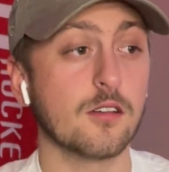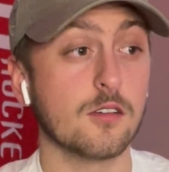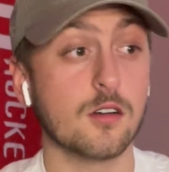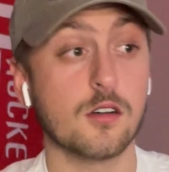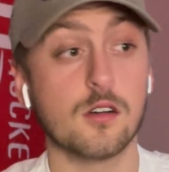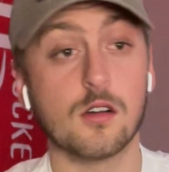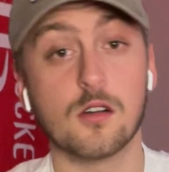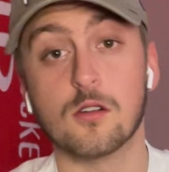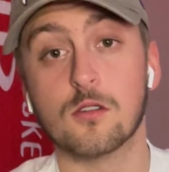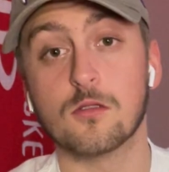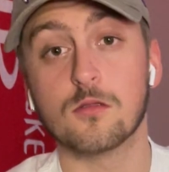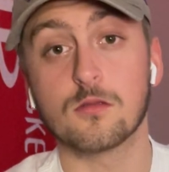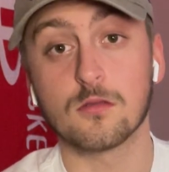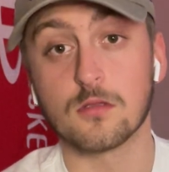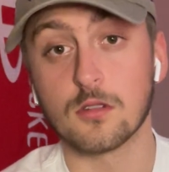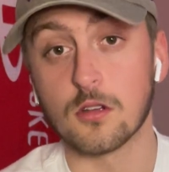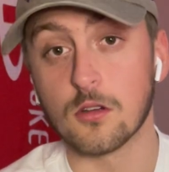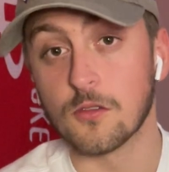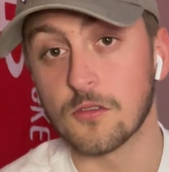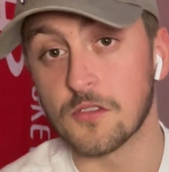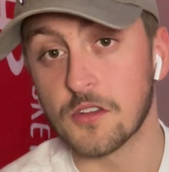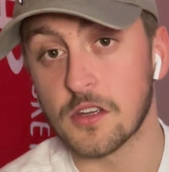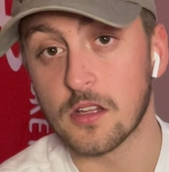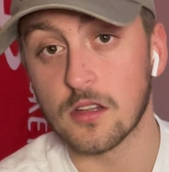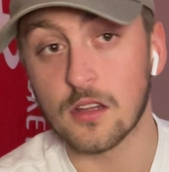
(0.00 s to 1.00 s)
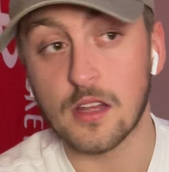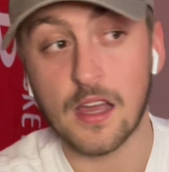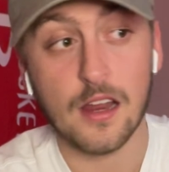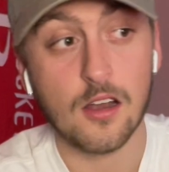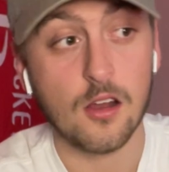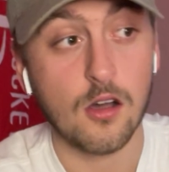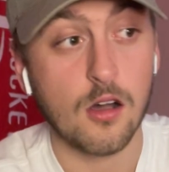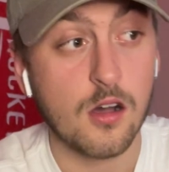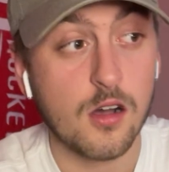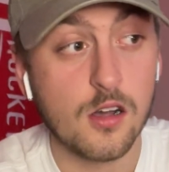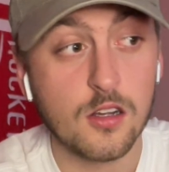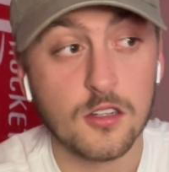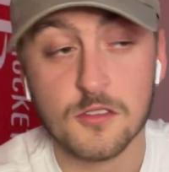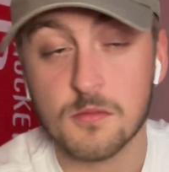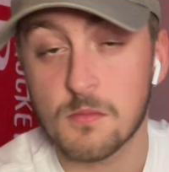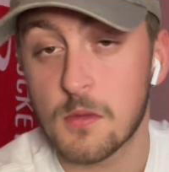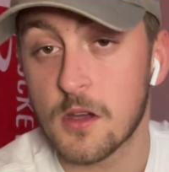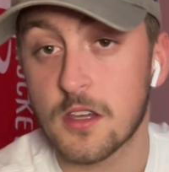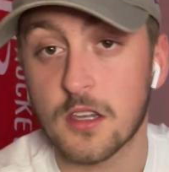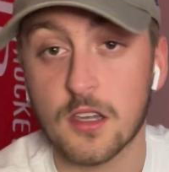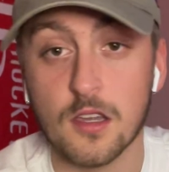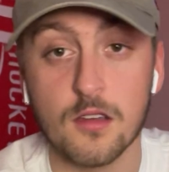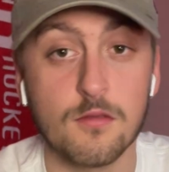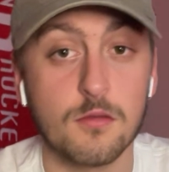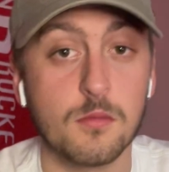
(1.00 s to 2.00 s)
"Oh, oh, you know, the Atlanta Hawks
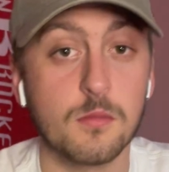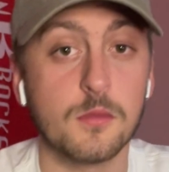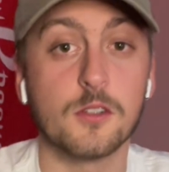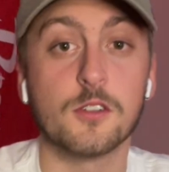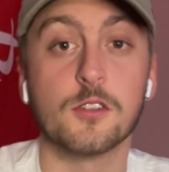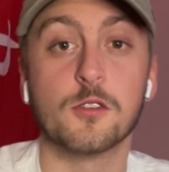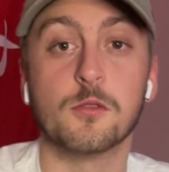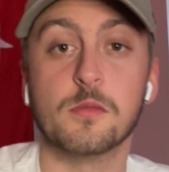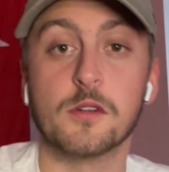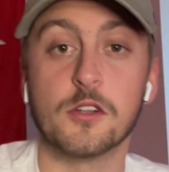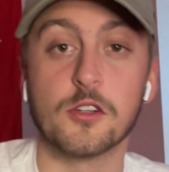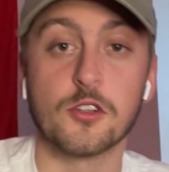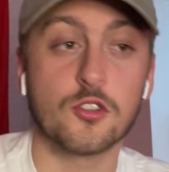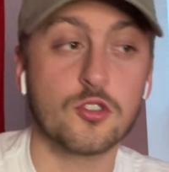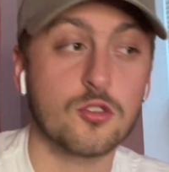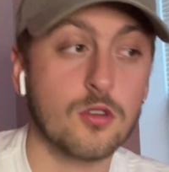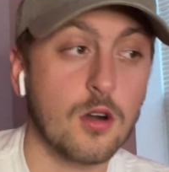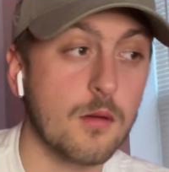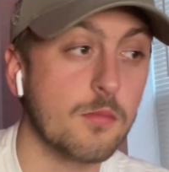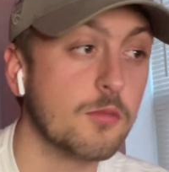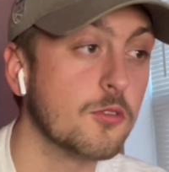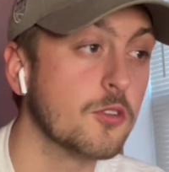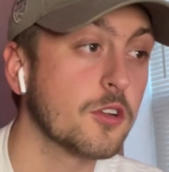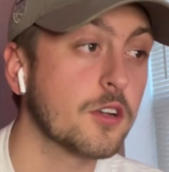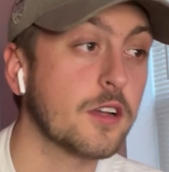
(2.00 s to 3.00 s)
might give them a little bit of trouble.